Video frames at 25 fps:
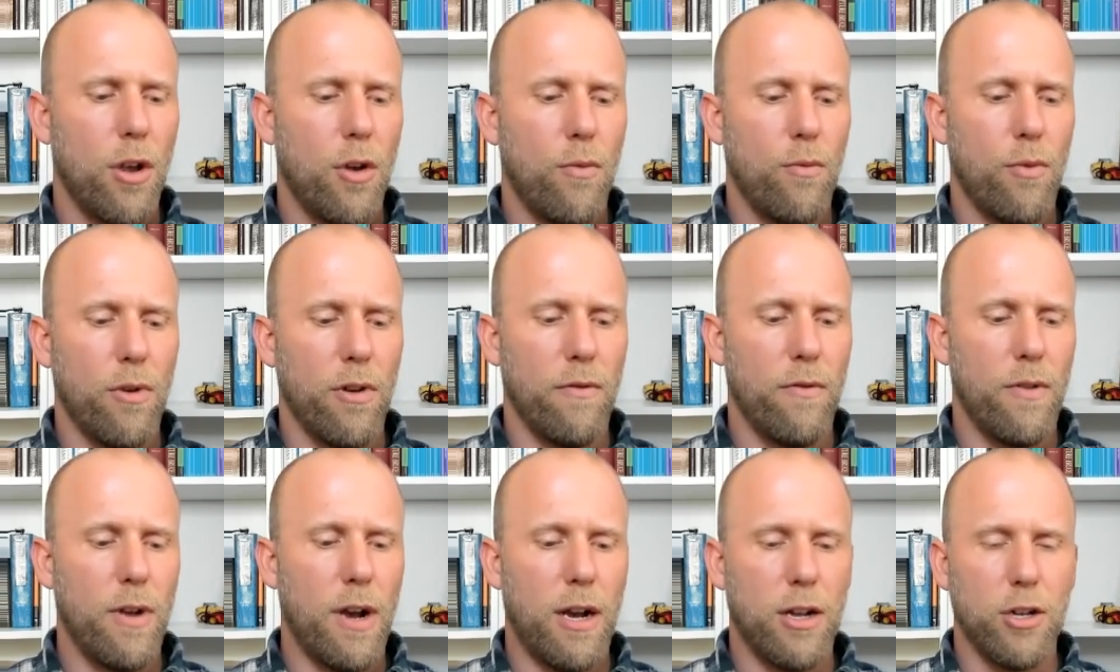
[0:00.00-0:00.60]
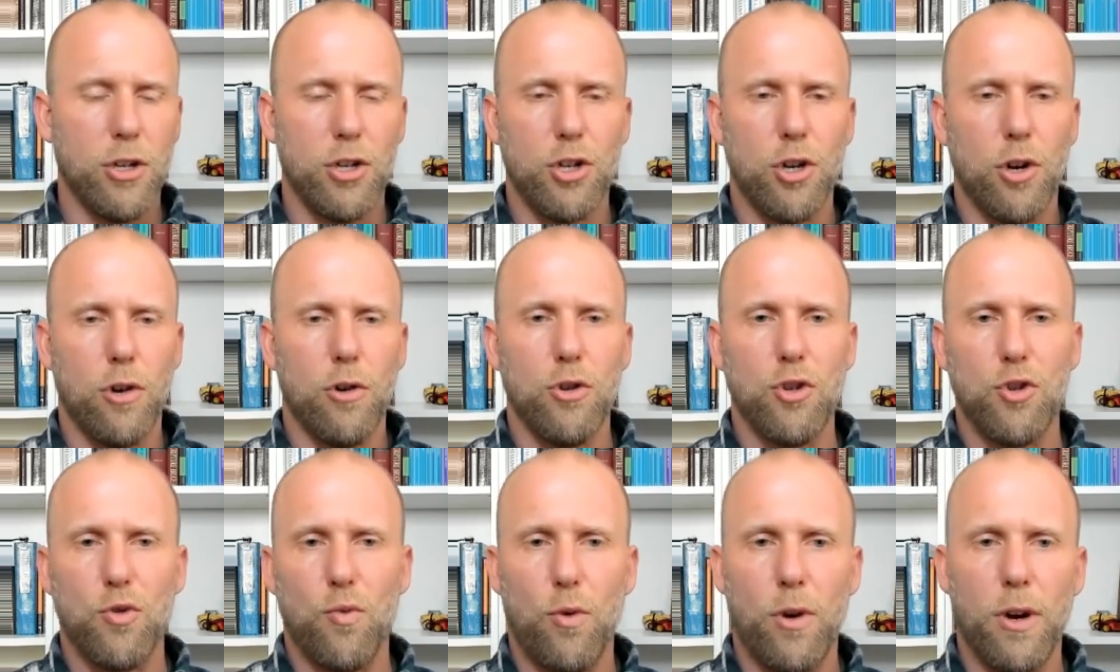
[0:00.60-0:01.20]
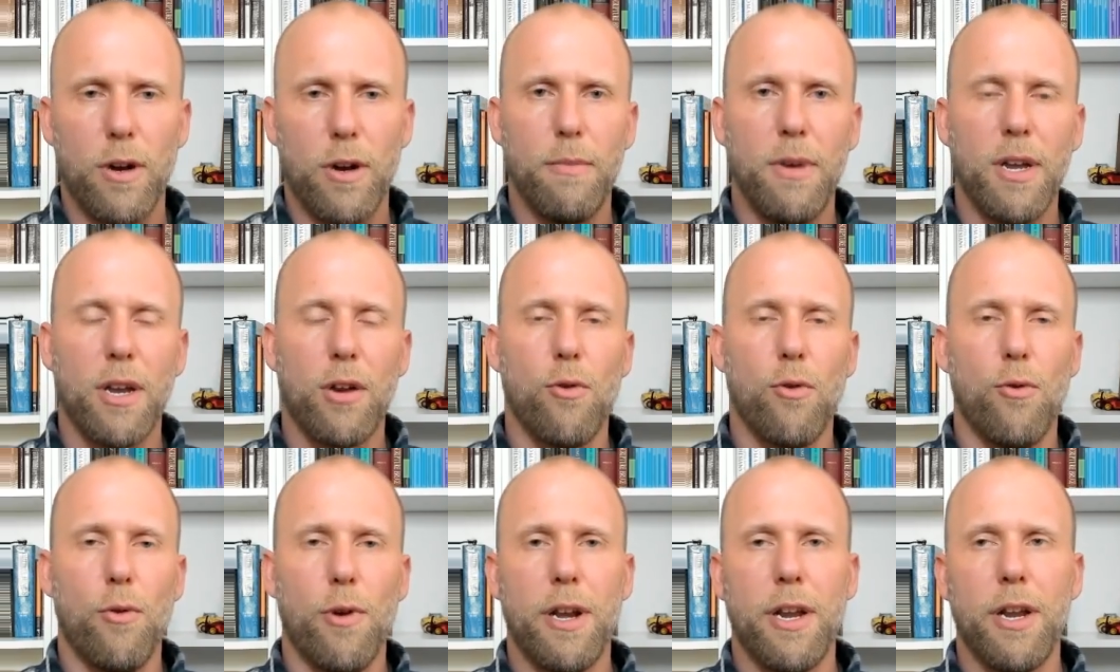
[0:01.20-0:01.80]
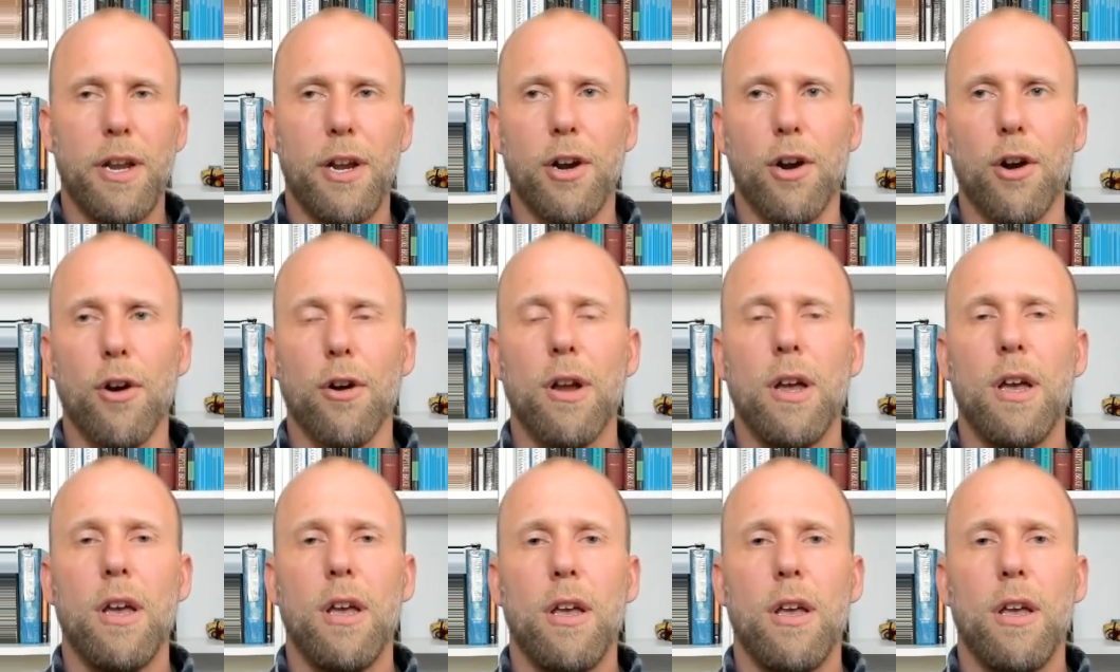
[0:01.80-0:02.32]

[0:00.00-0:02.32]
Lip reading: We've got his 1 Bitcoin here.